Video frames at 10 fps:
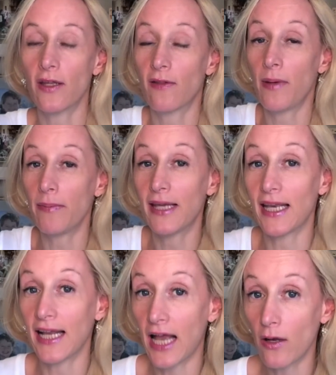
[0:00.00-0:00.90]
Is the baby
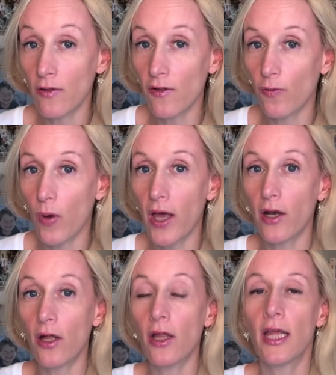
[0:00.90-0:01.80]
getting out of the
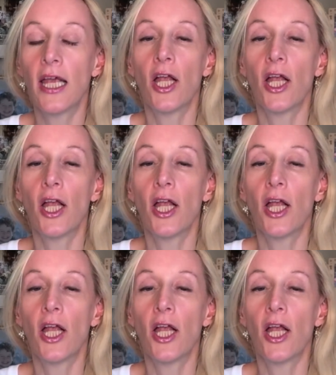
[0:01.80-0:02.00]
swaddle?